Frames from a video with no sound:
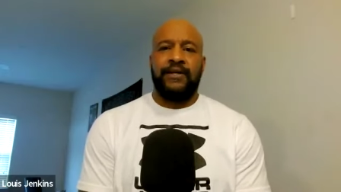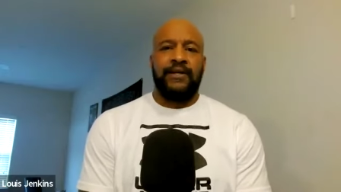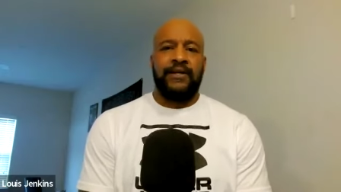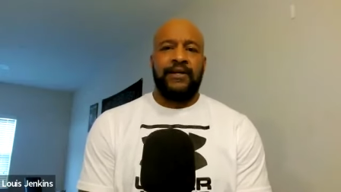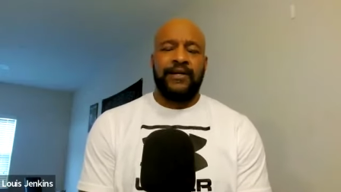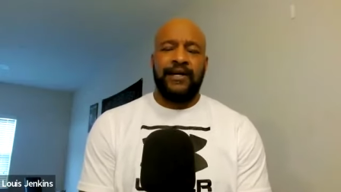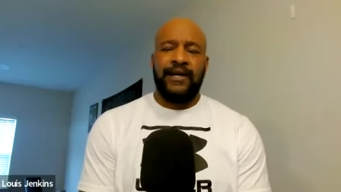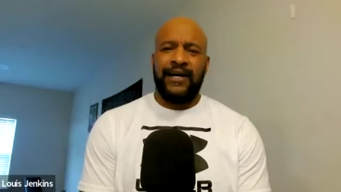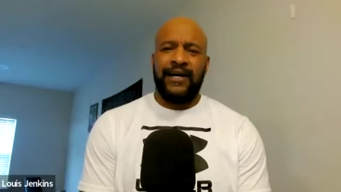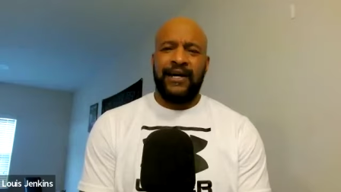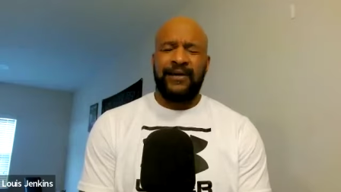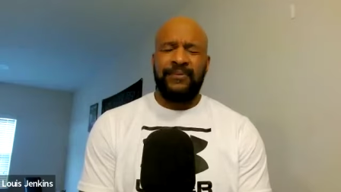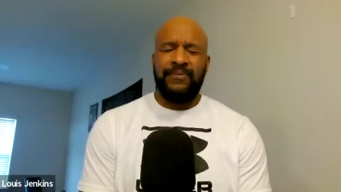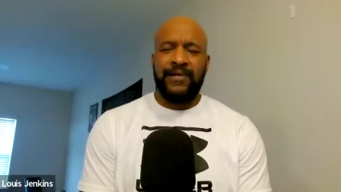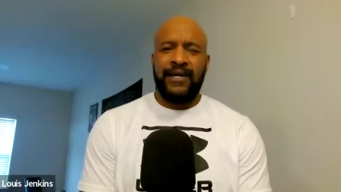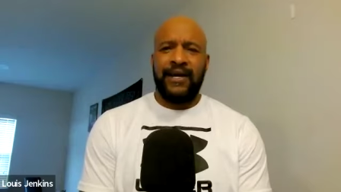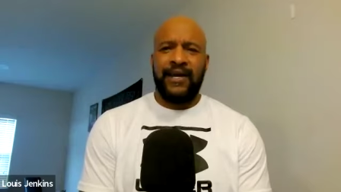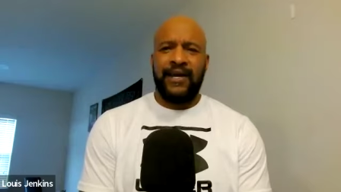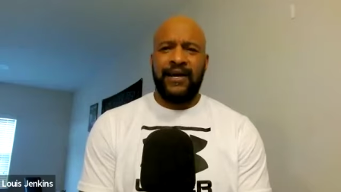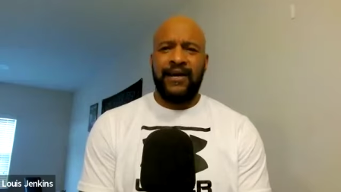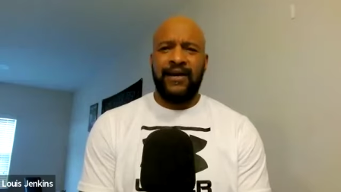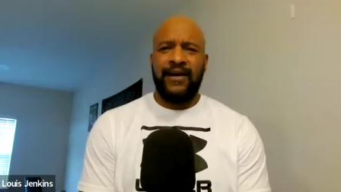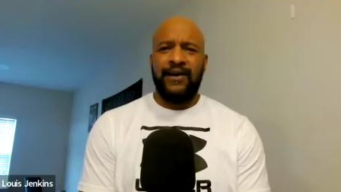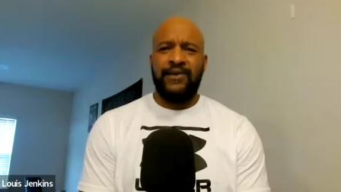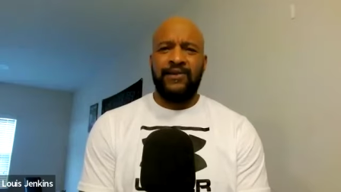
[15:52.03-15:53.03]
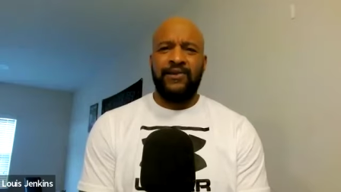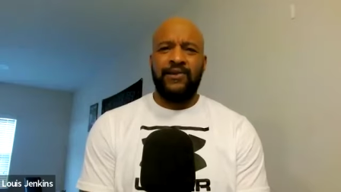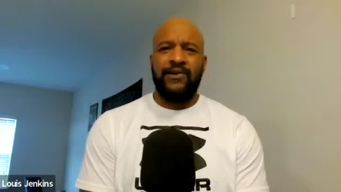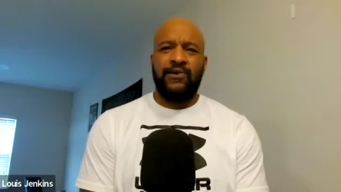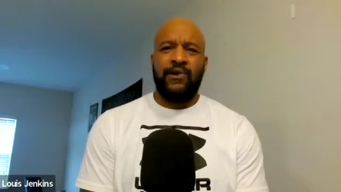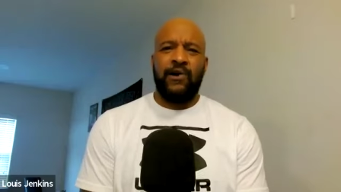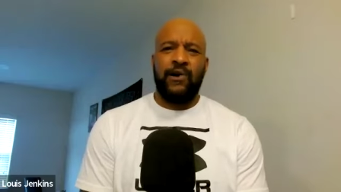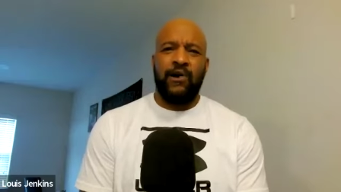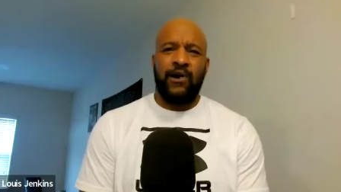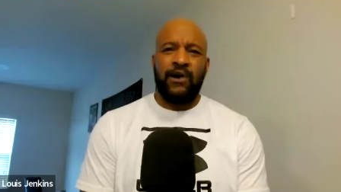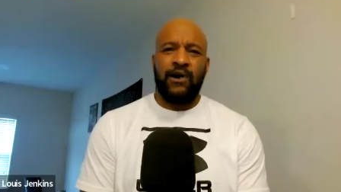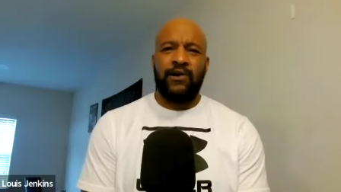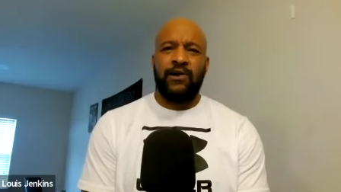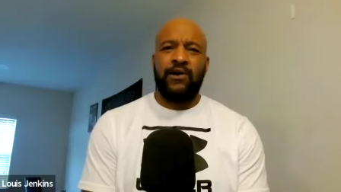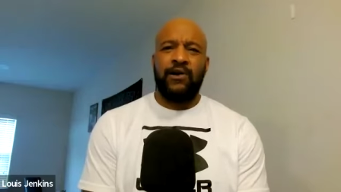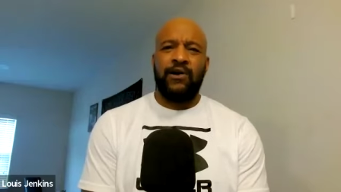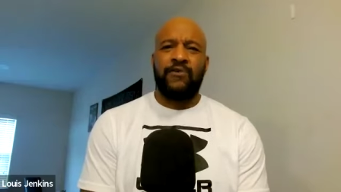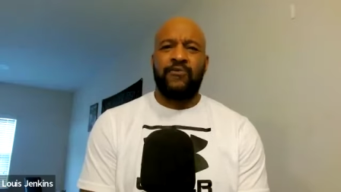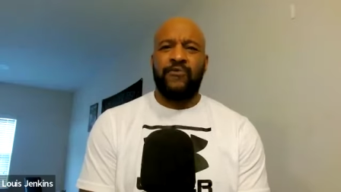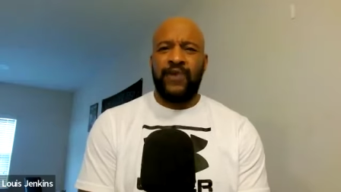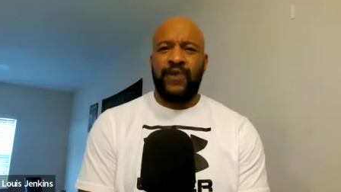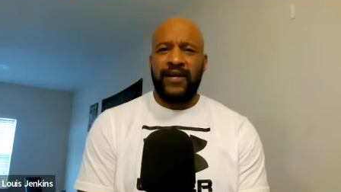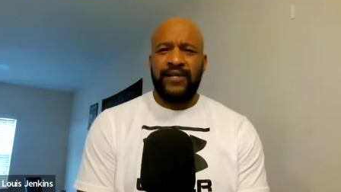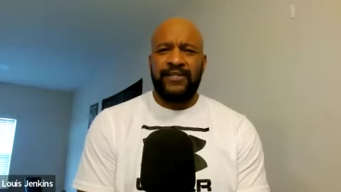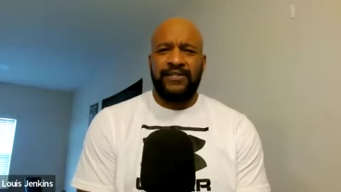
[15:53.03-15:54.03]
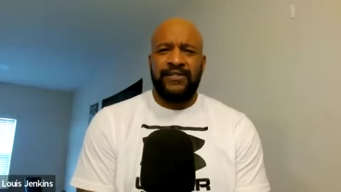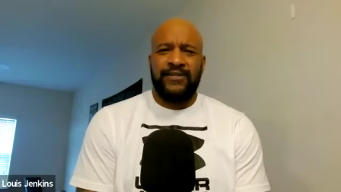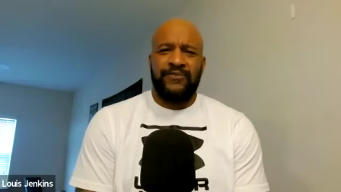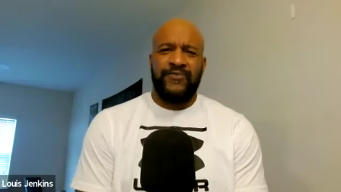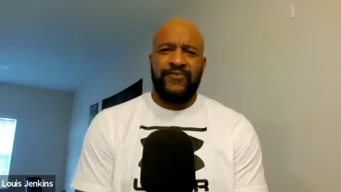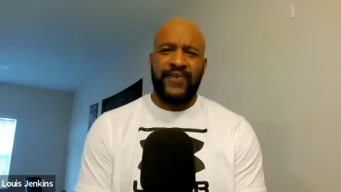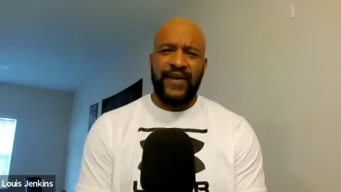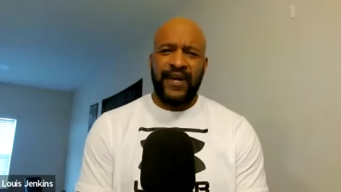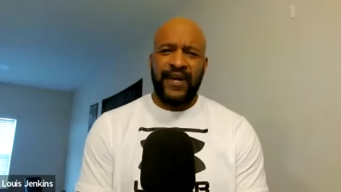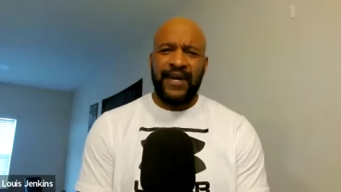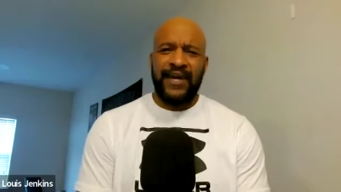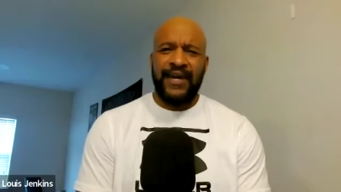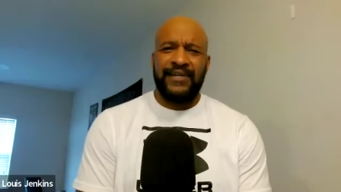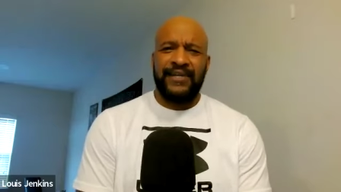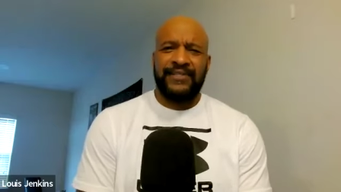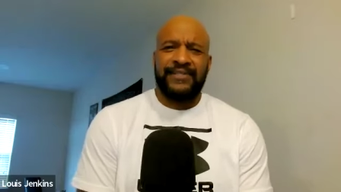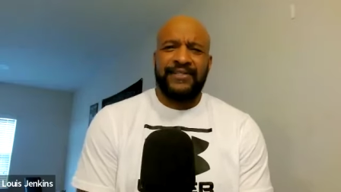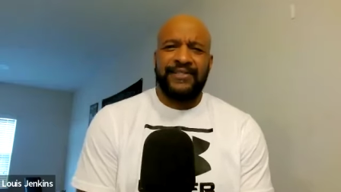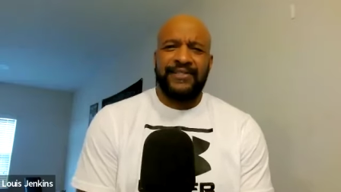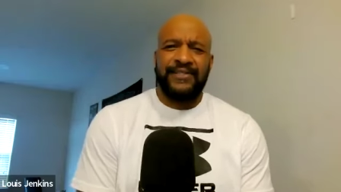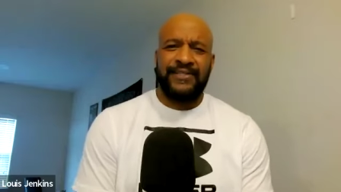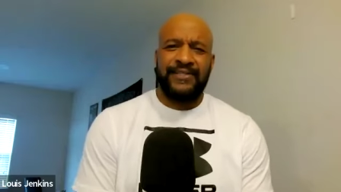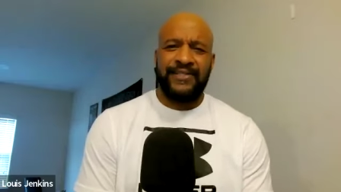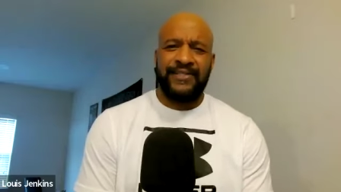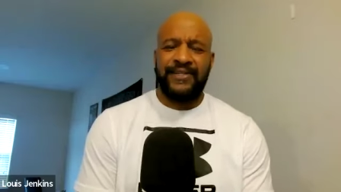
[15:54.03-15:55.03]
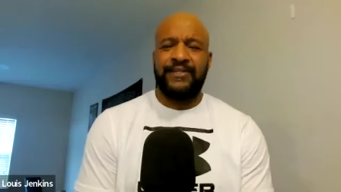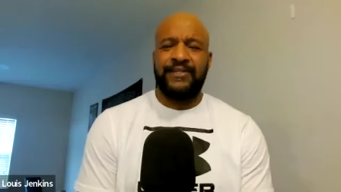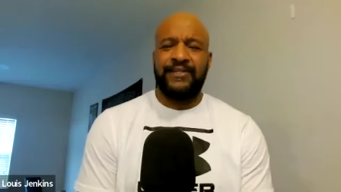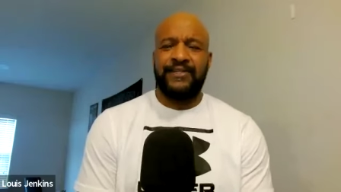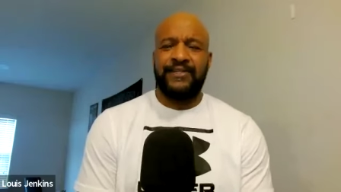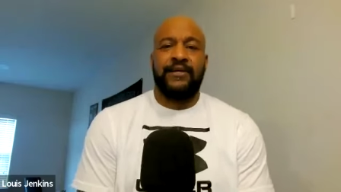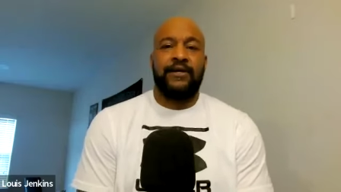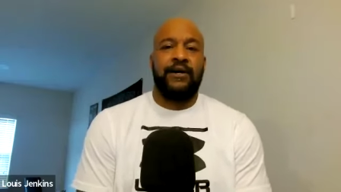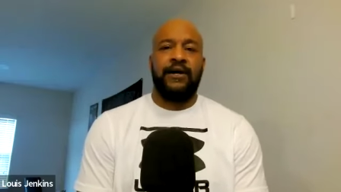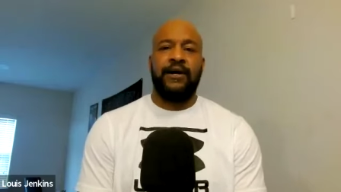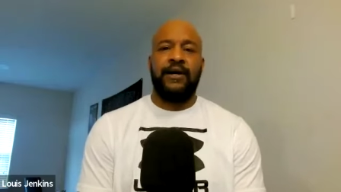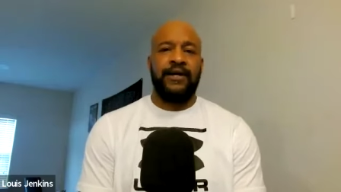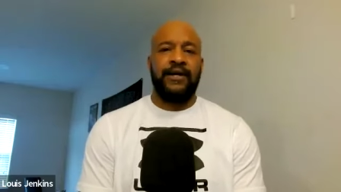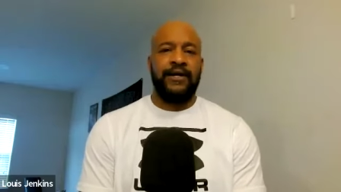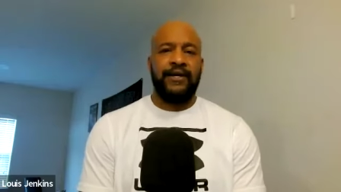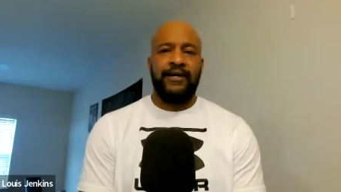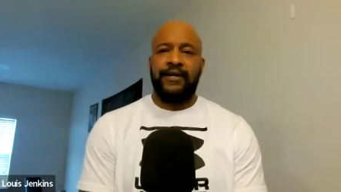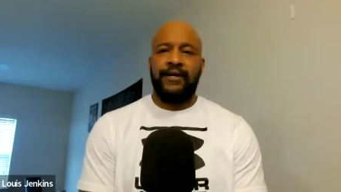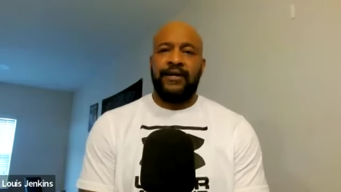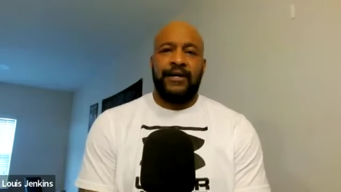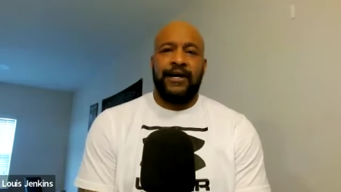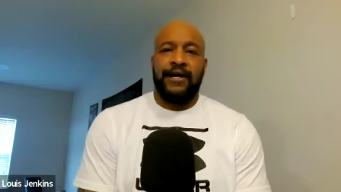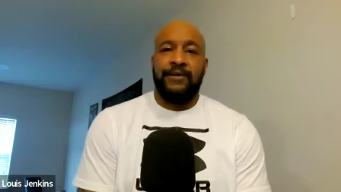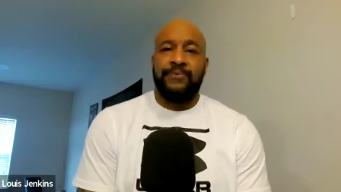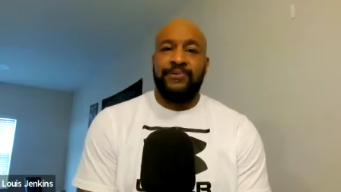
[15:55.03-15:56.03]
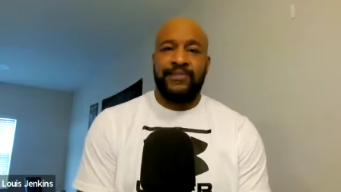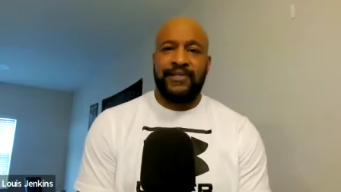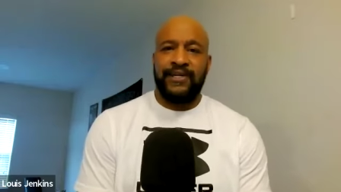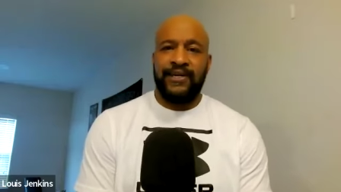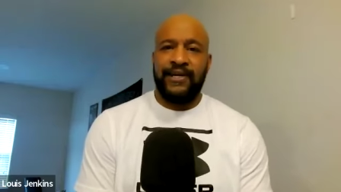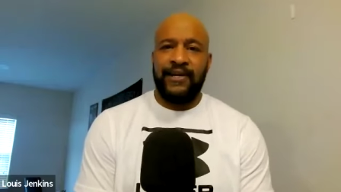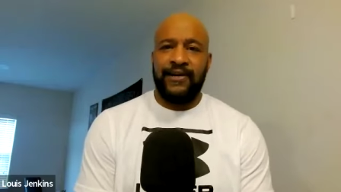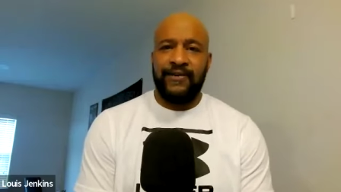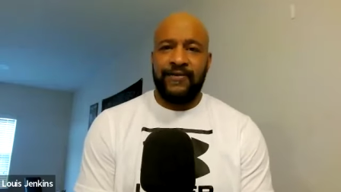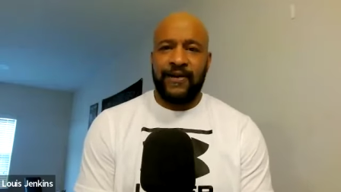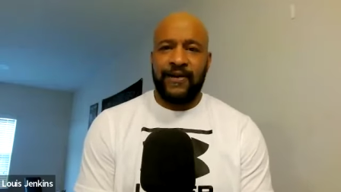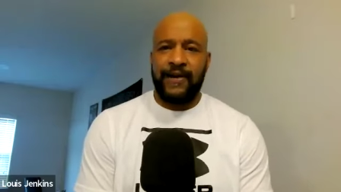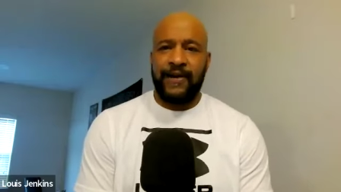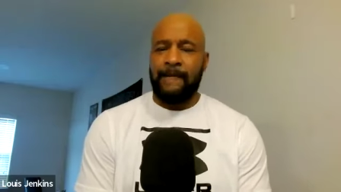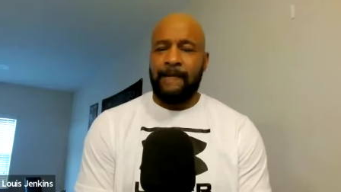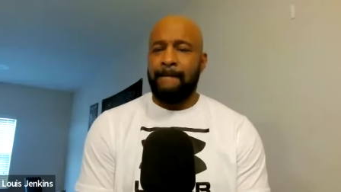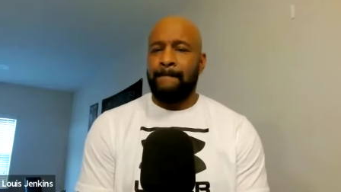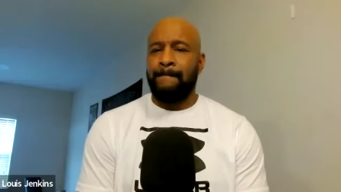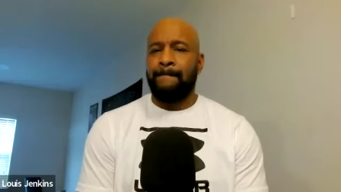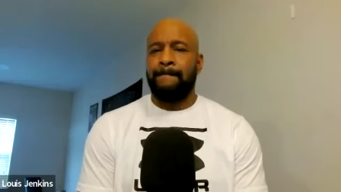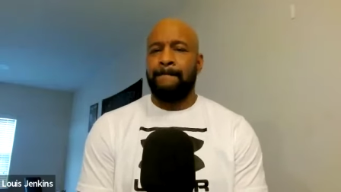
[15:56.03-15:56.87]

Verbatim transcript: calm down, your heart all racing fast and shit. Like, all right, I'm scared, right?